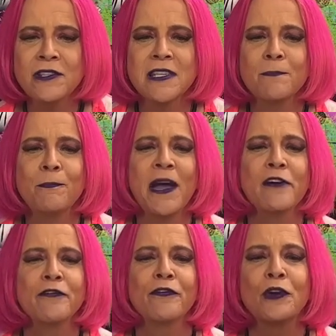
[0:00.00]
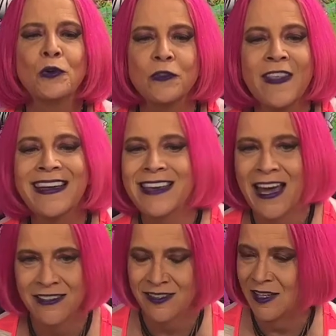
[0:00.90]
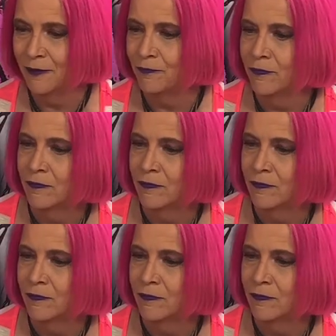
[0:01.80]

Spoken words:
to bear fruit, they yanked it.